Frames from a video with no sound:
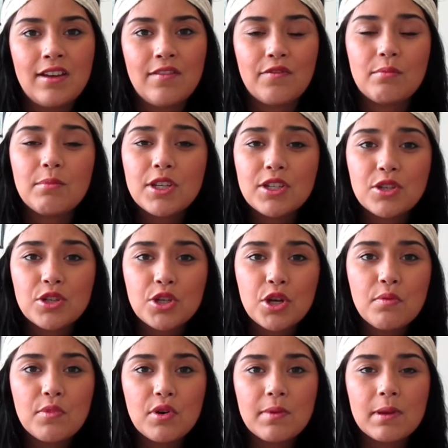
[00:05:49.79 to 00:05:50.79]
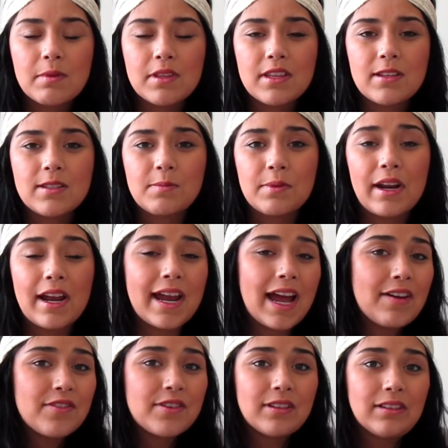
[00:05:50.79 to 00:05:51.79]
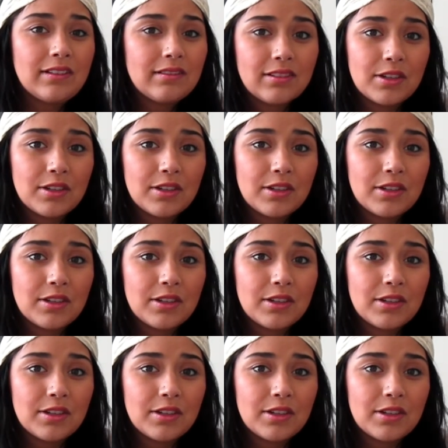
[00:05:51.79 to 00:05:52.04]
for me to show more baby things, but I haven't